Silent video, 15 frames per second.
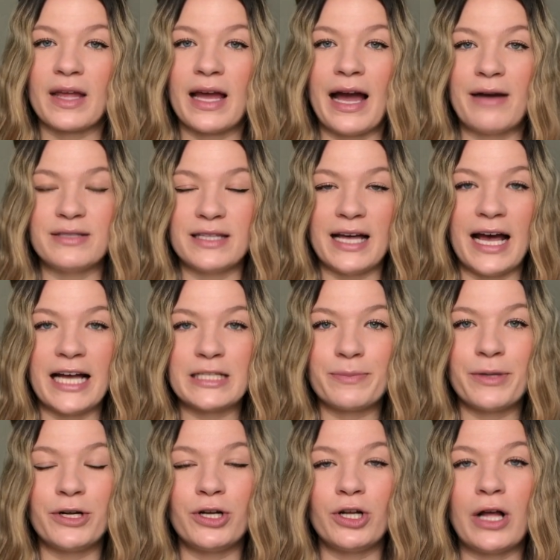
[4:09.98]
I was at the
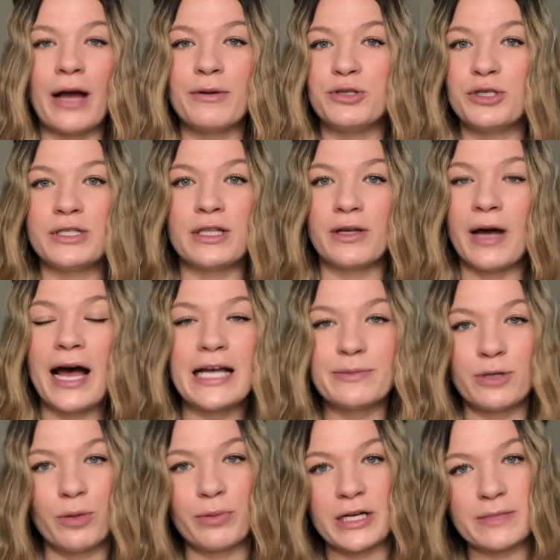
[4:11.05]
hospital. I was using the
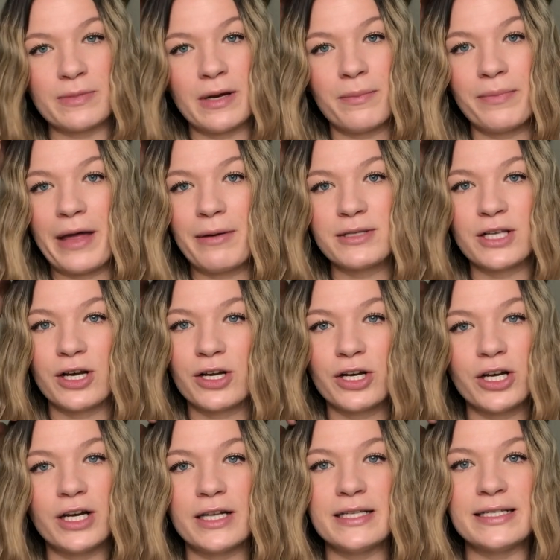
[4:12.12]
hospital breast pump. That was all
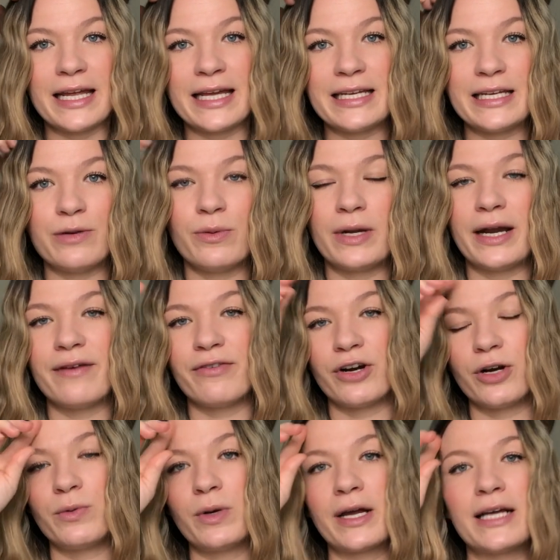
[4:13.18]
good and dandy,
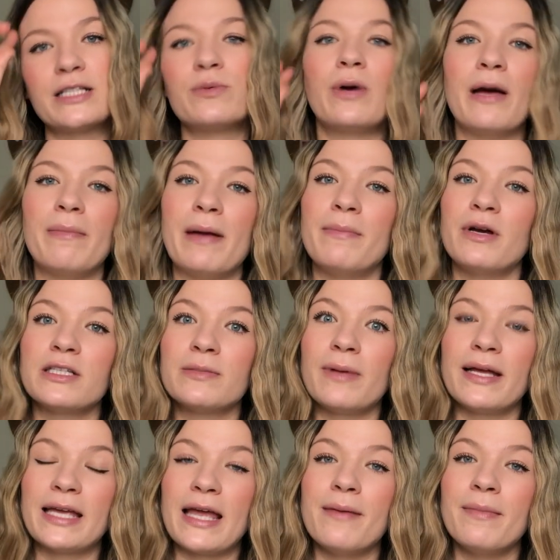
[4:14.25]
whatever. Well, guess what? My milk
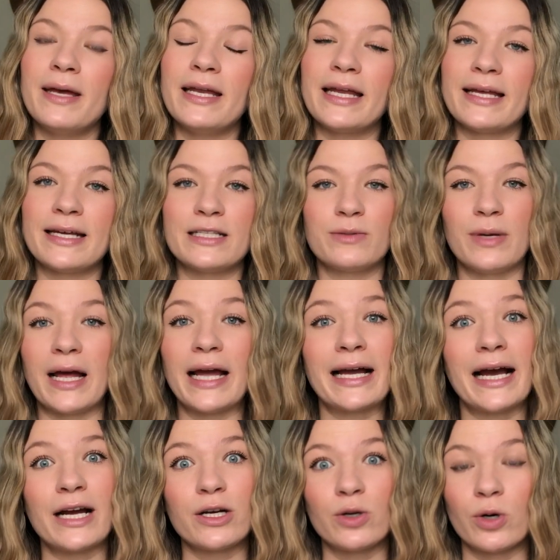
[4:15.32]
supply came in, and guess what? I
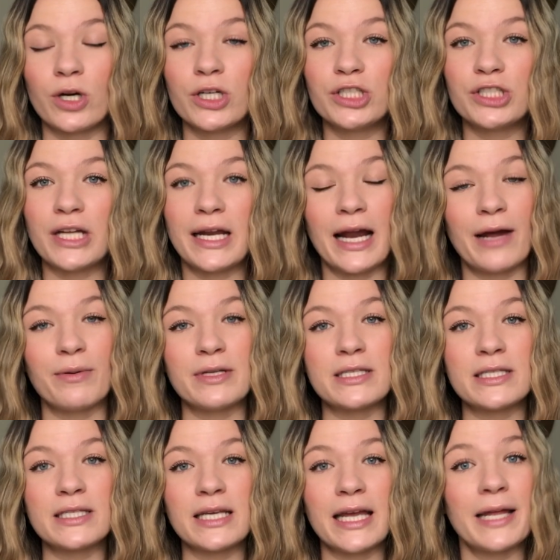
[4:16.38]
got engorged and I
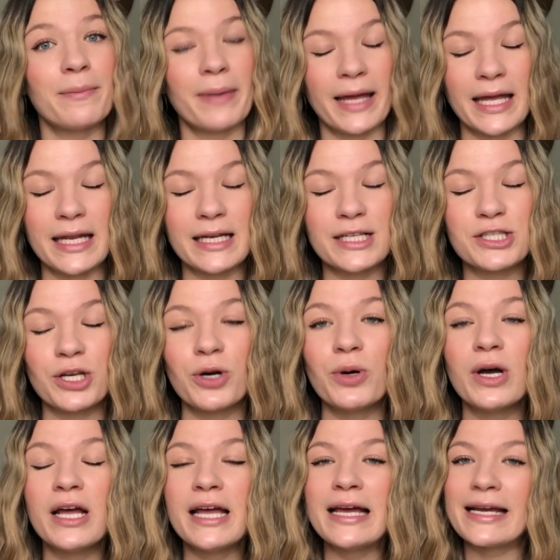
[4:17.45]
was in pain. So
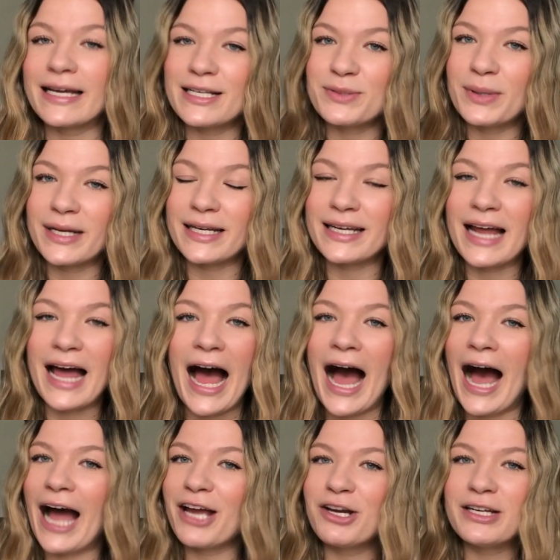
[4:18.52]
guess what?
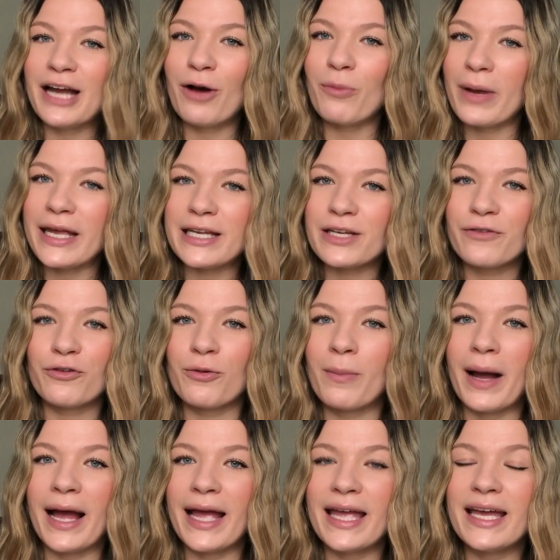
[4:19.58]
I could not wait for
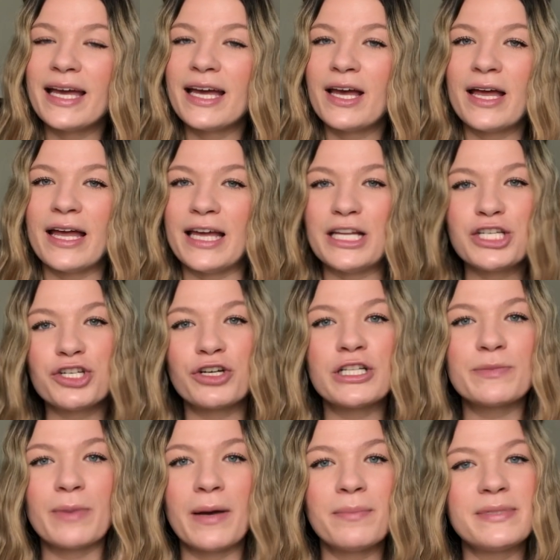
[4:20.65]
my insurance
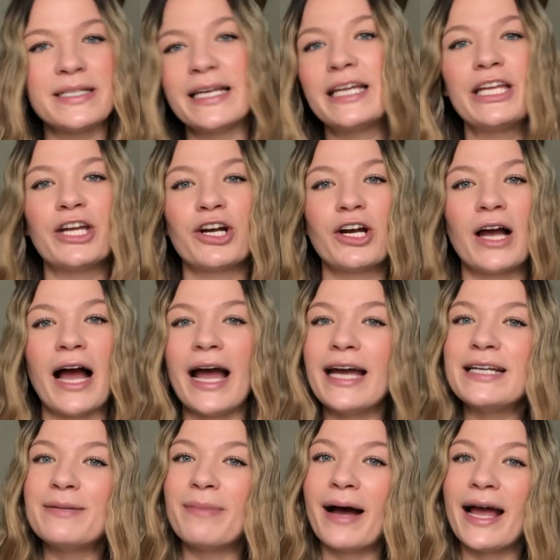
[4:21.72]
pump to get here. I had
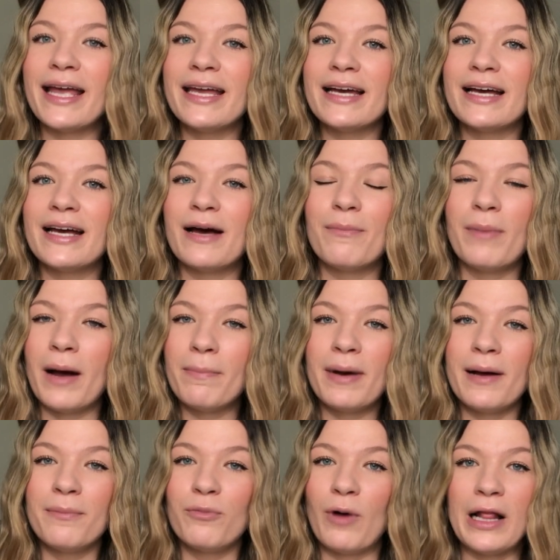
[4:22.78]
to buy a
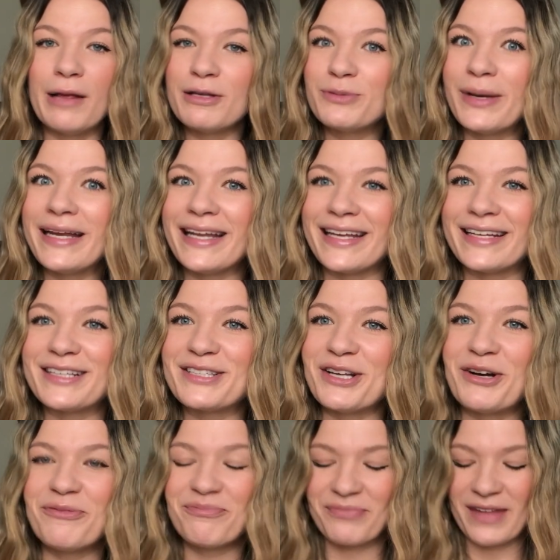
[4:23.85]
pump while I was waiting.
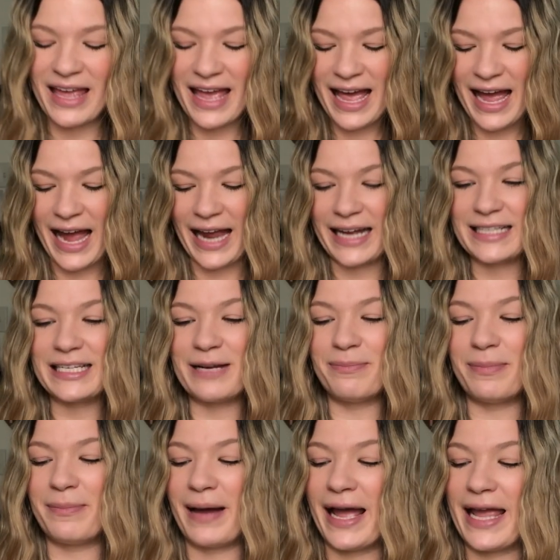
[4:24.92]
So I ended up
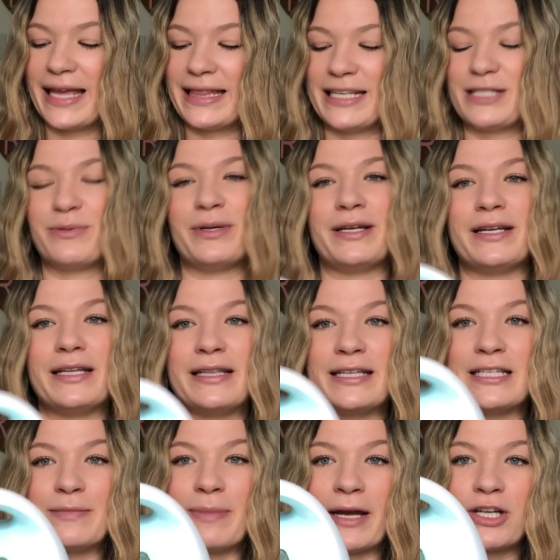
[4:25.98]
buying this one, the
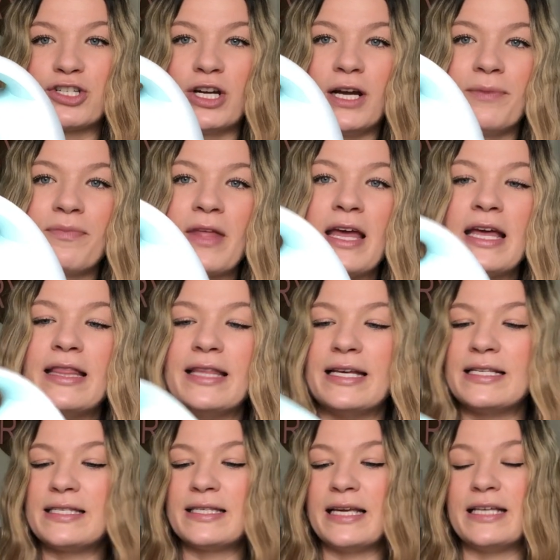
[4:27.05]
Spectra.
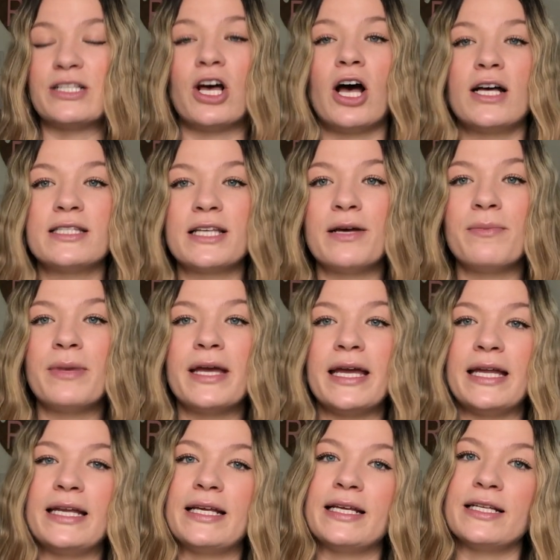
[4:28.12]
This is awesome. It
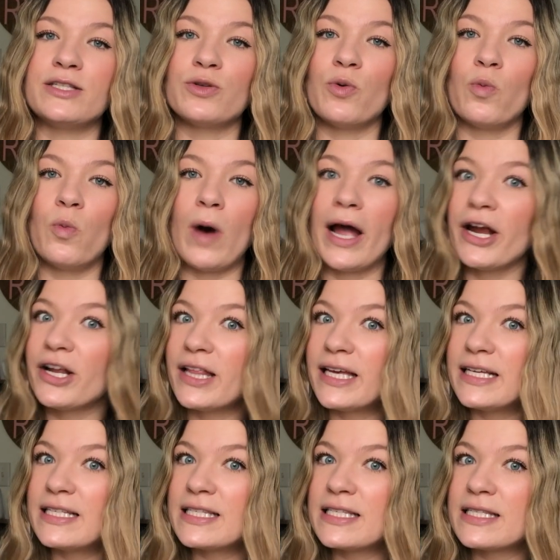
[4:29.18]
is
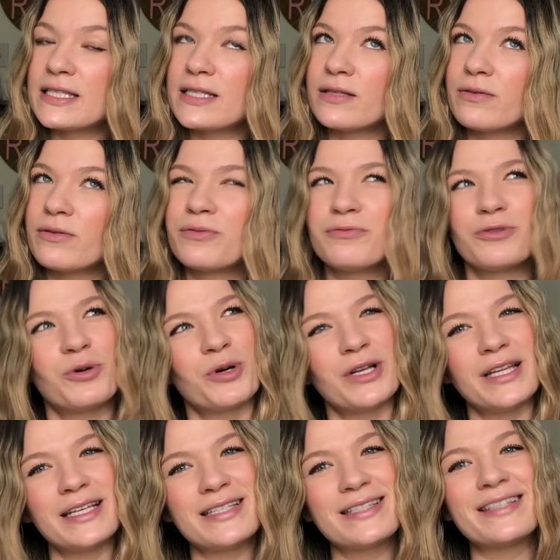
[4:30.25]
wireless,
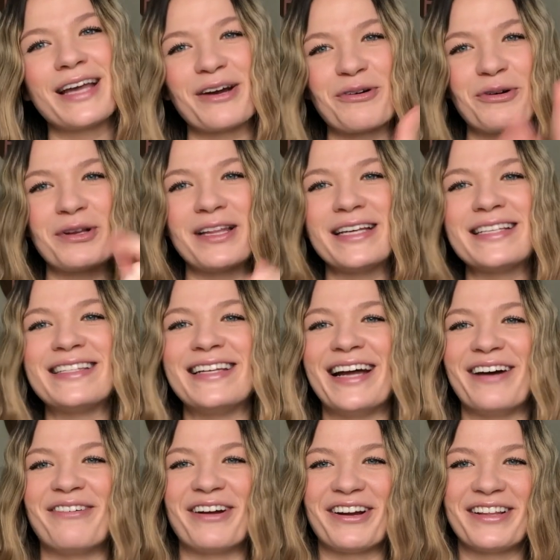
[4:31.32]
cordless? Yeah, cordless,
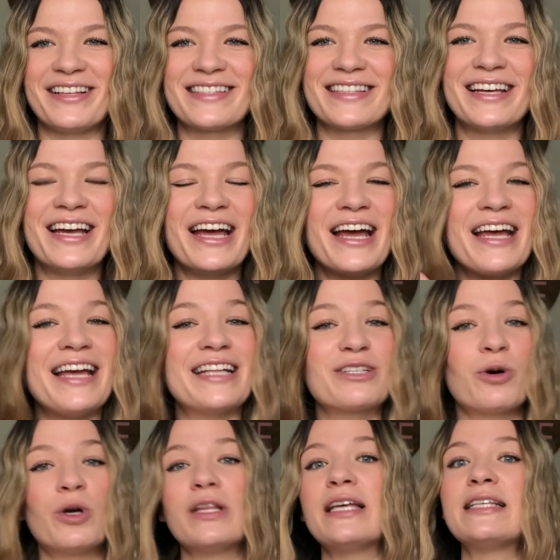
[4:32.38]
not wireless. It's
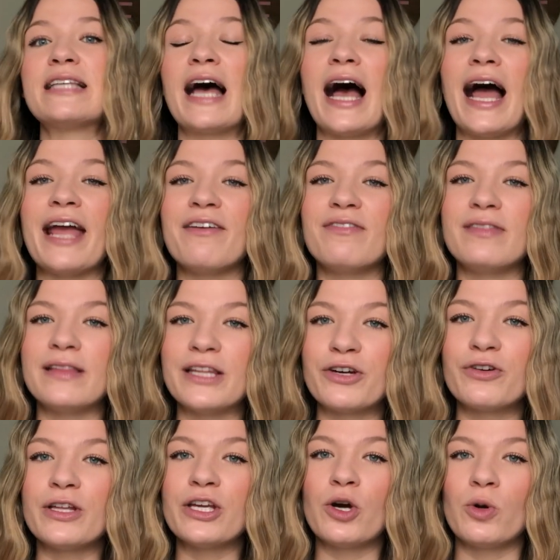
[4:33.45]
cordless. I've
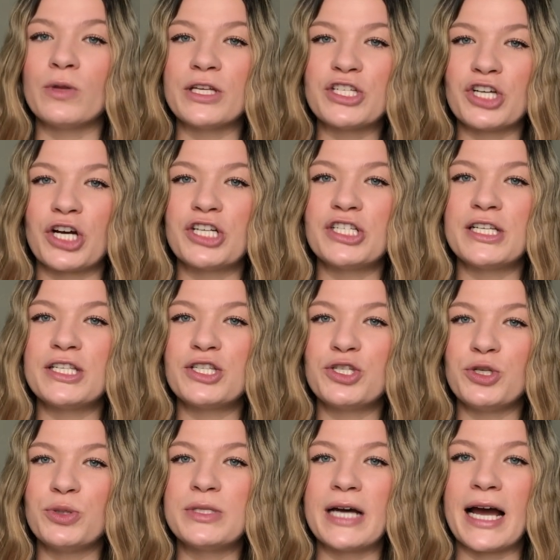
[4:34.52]
literally only charged this
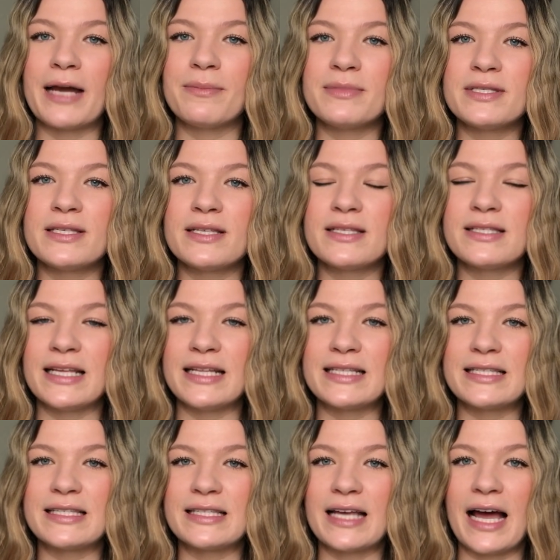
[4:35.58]
2 times
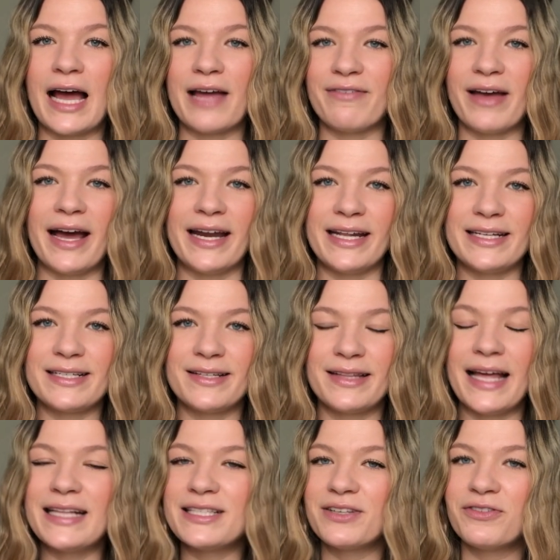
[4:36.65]
since I've had it.
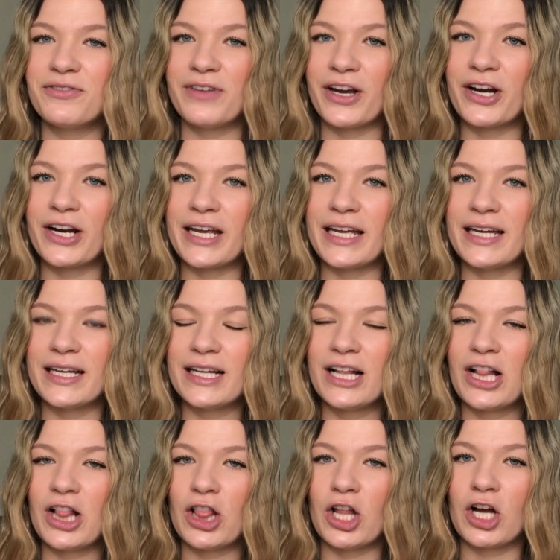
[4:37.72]
That's a very
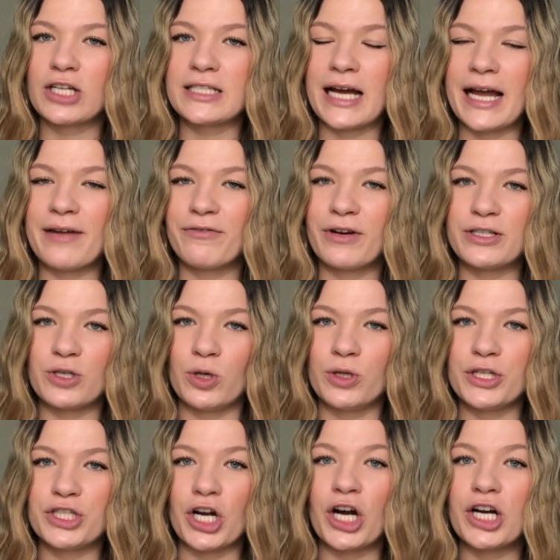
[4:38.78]
long time for it to hold a
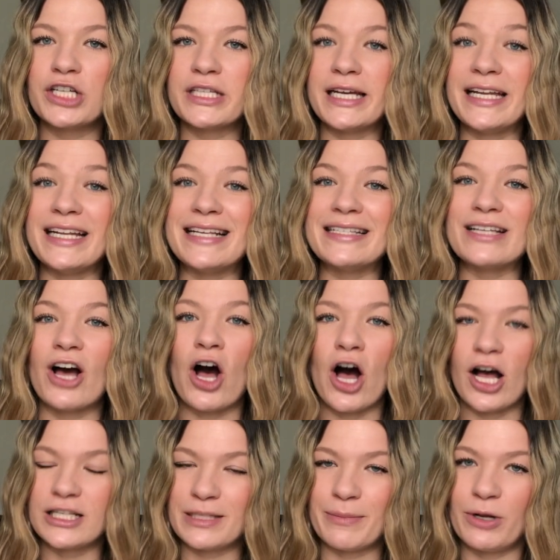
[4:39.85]
charge. It is
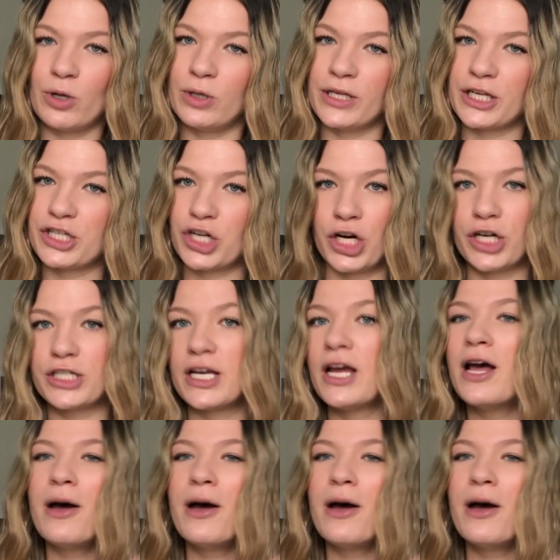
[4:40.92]
awesome at holding a charge.